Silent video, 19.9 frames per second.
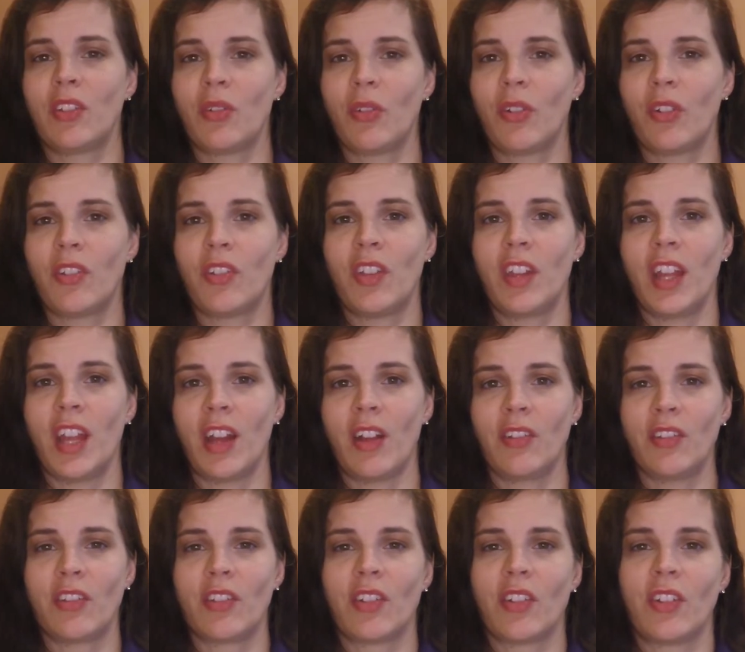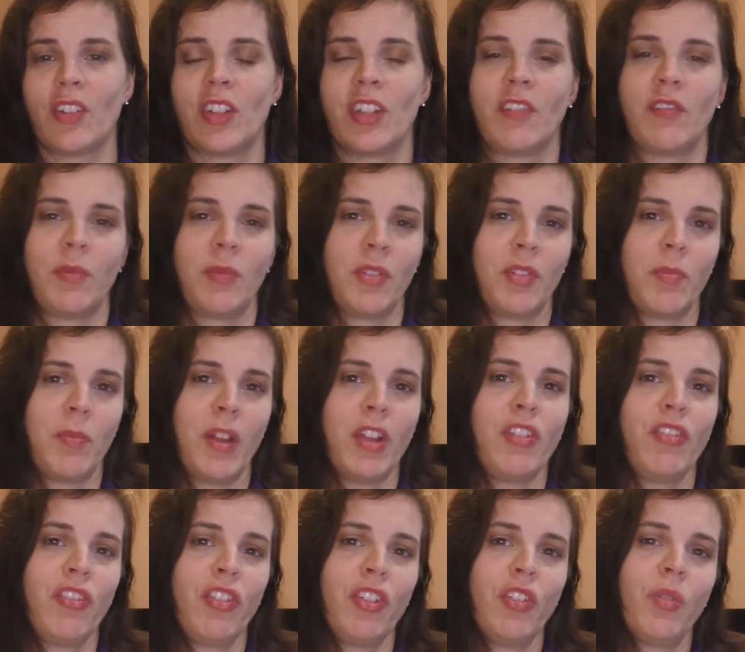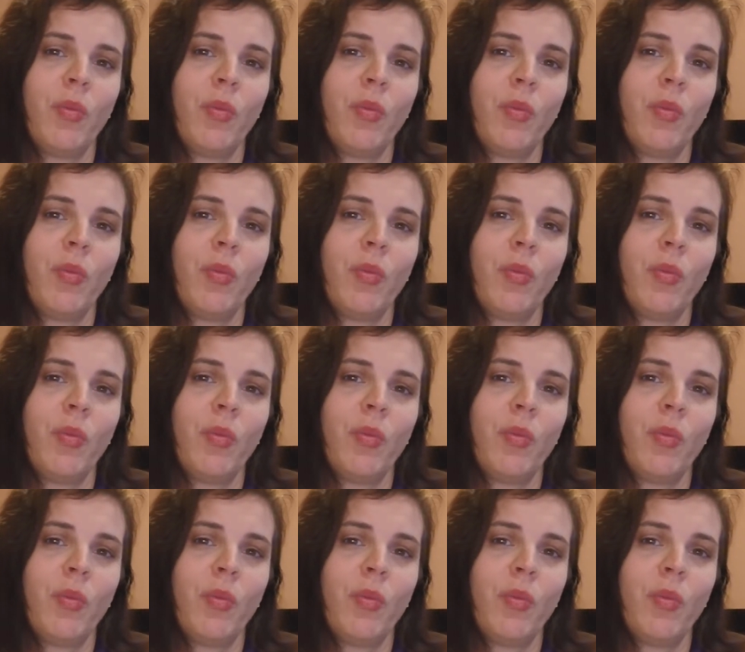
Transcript: towards the outskirts of them, especially